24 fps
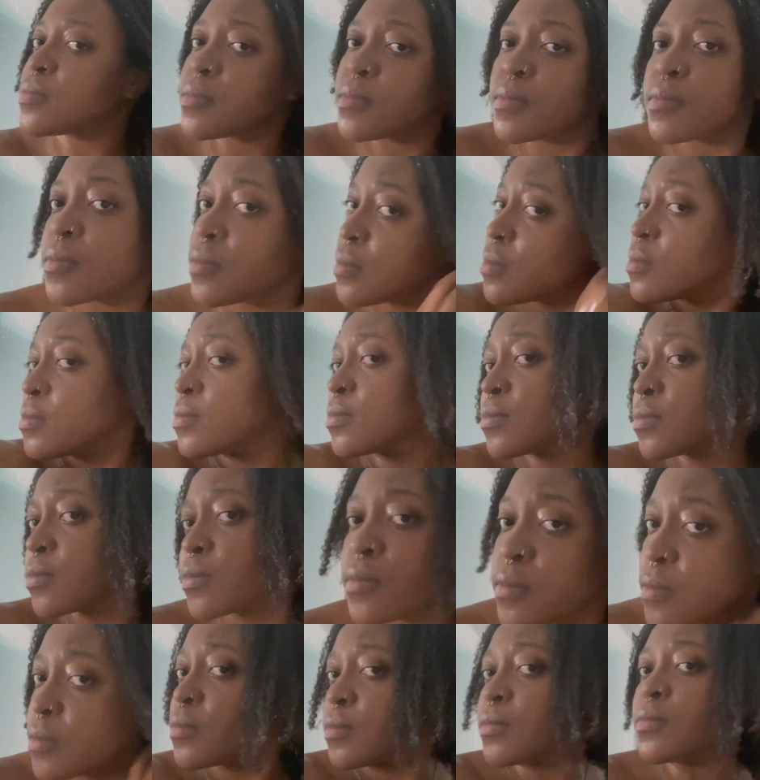that's actually
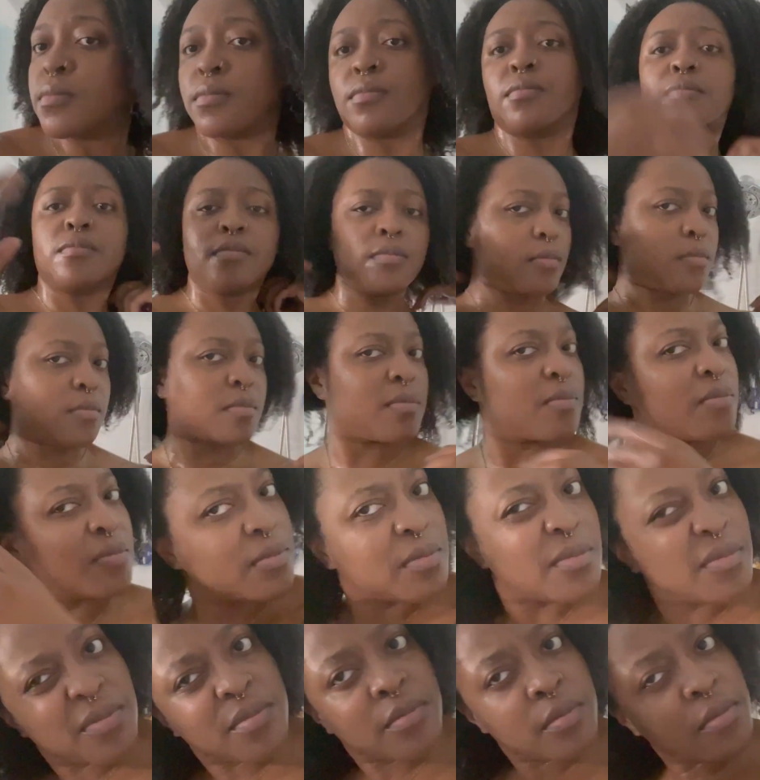supposed to be selling it.
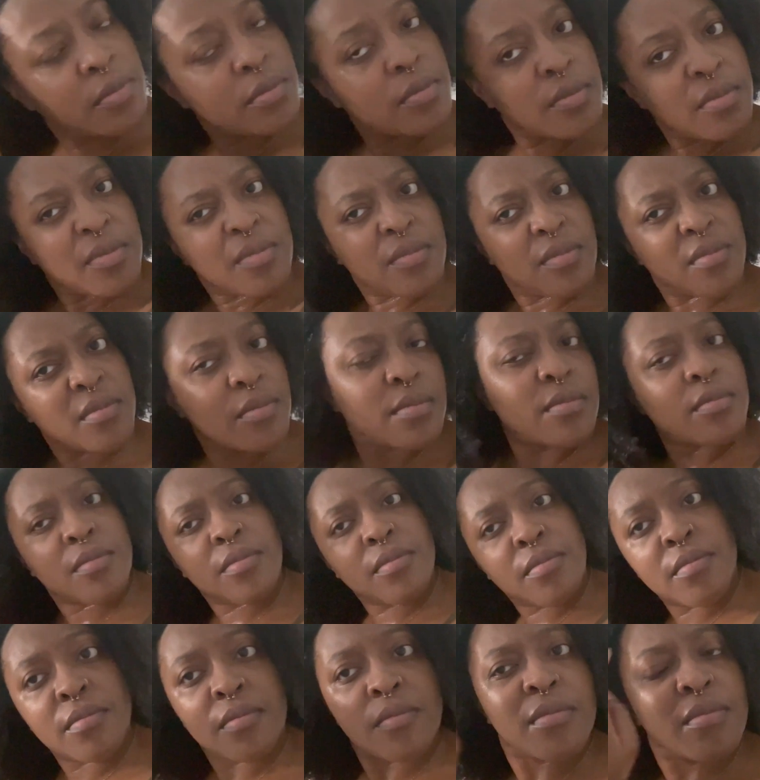But it still
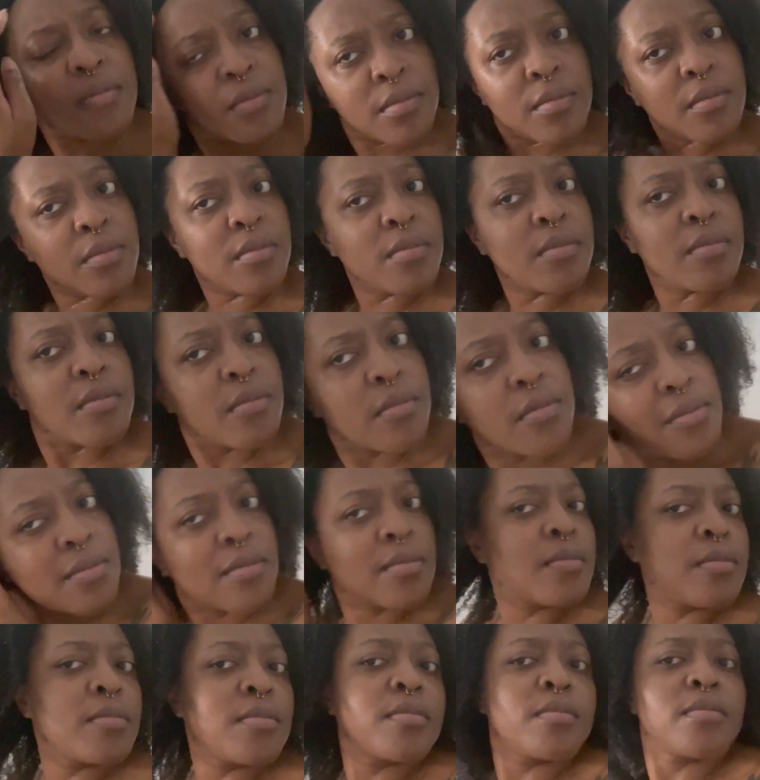worked pretty good
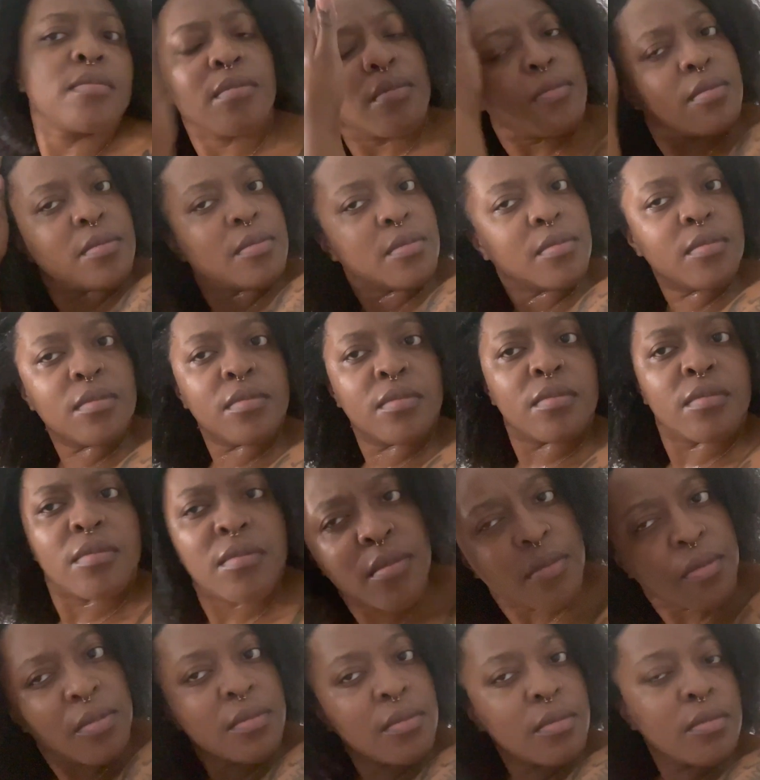at this point. You
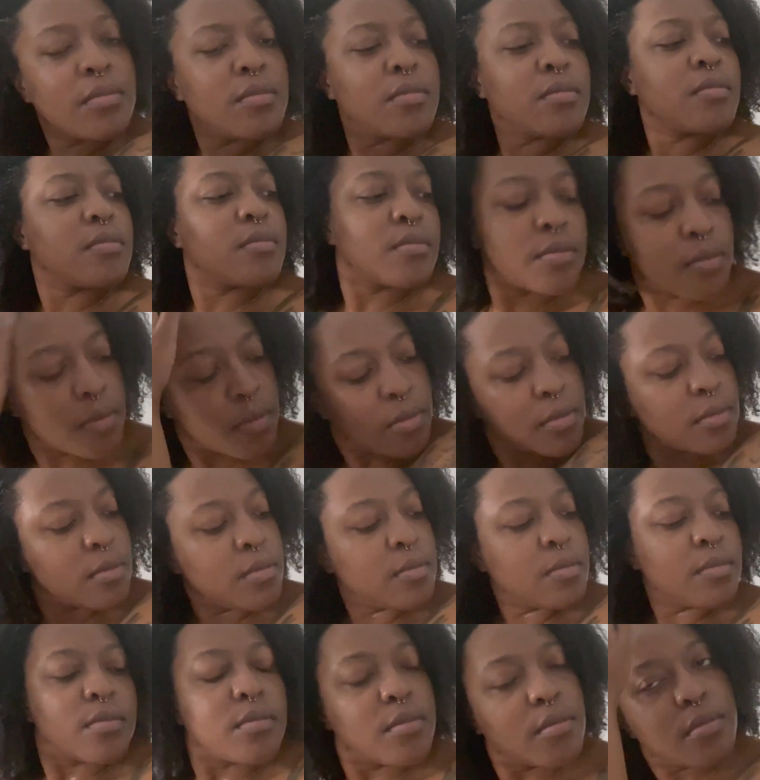can see that my
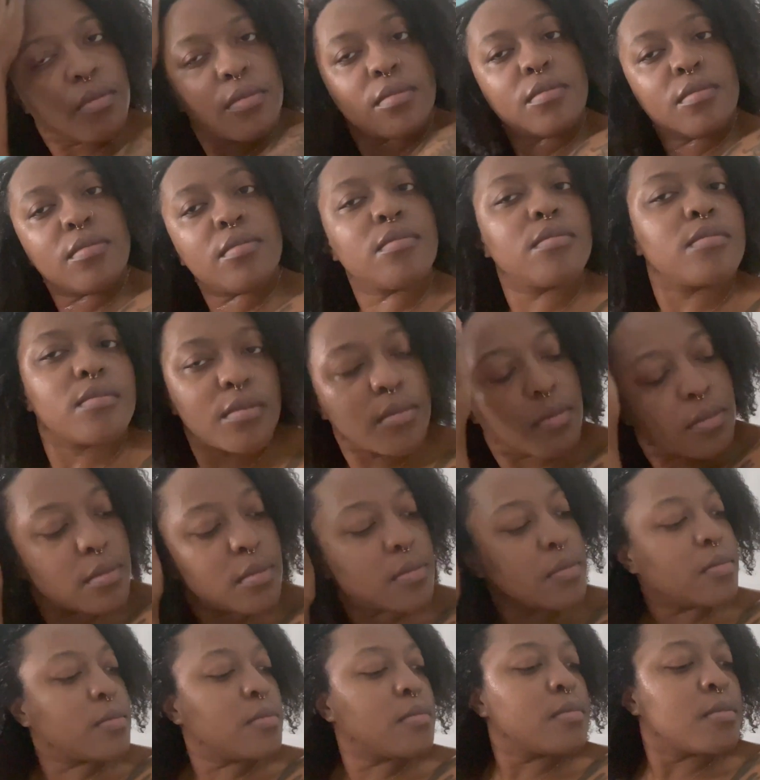curls are kind of popping.
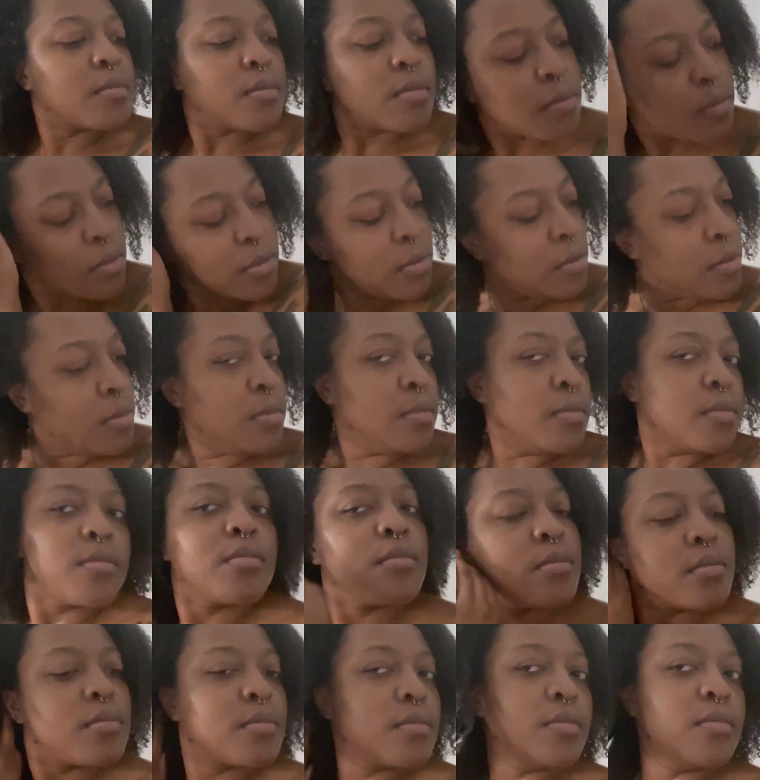
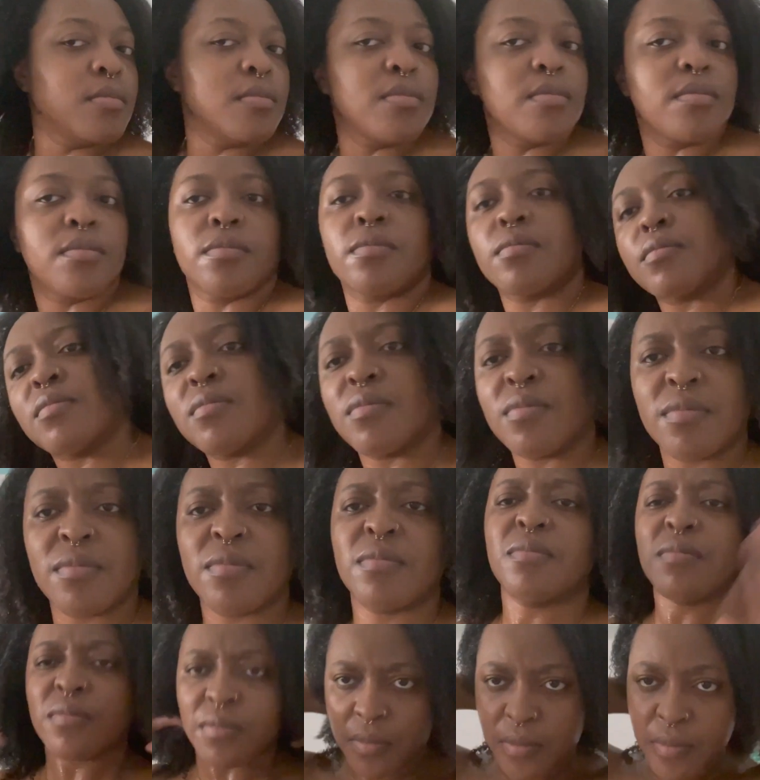I do have
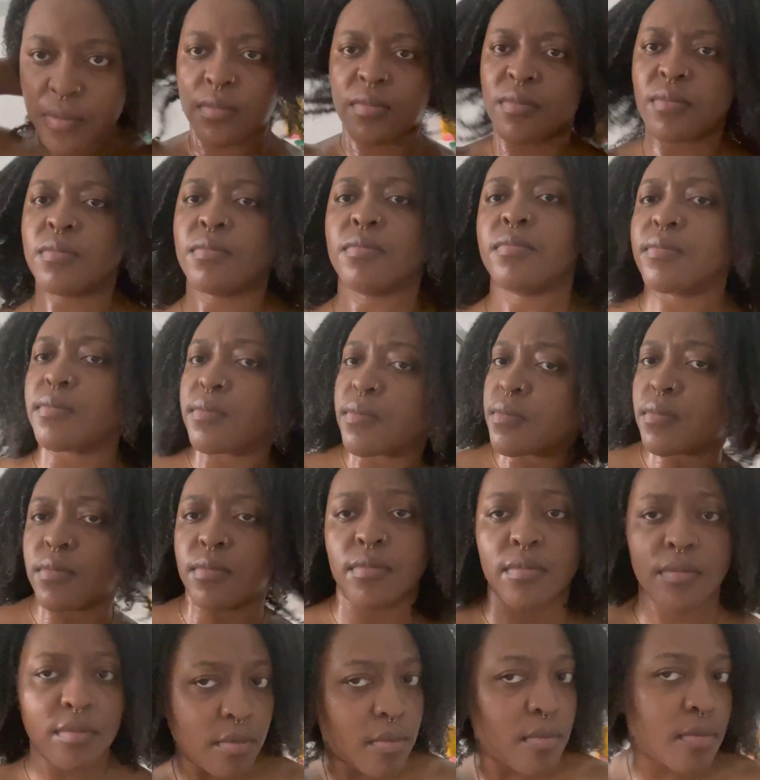like
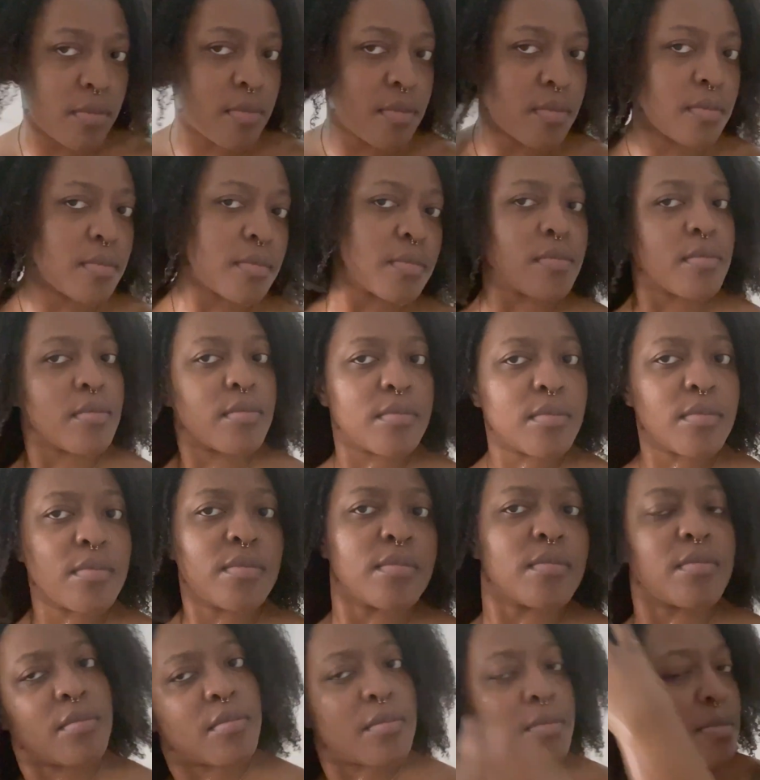I'll
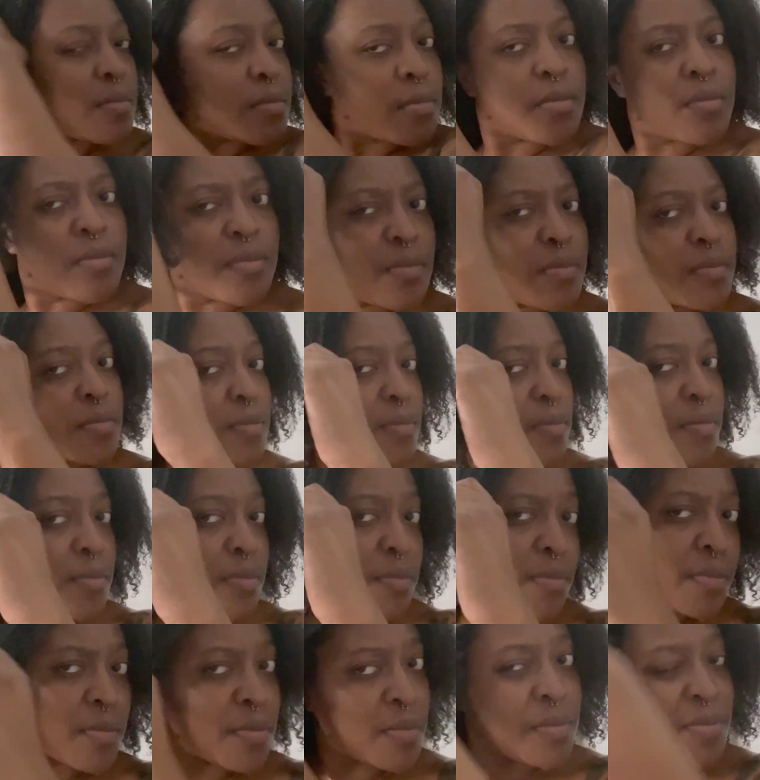say type 4
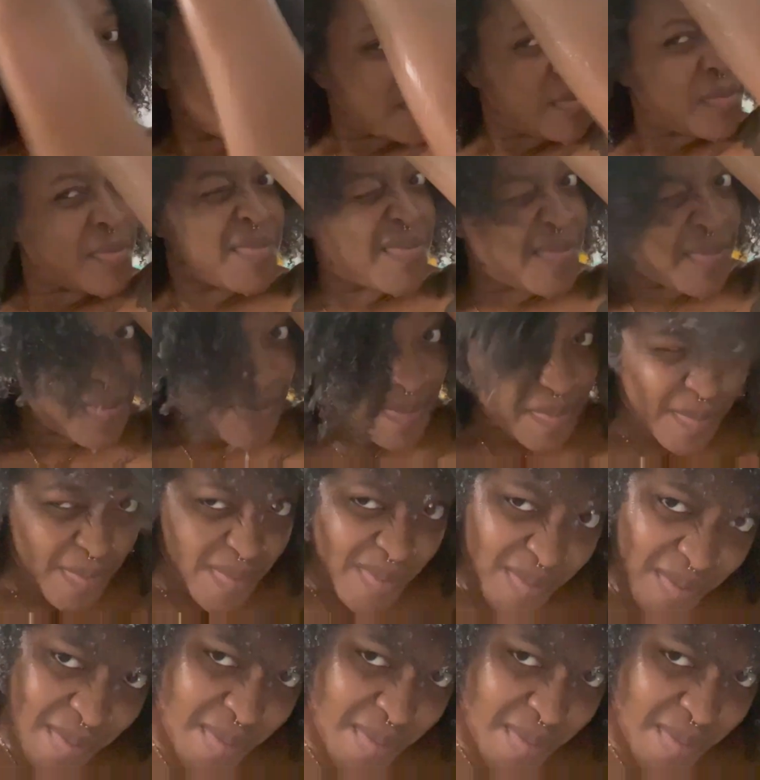hair because it's like A, B,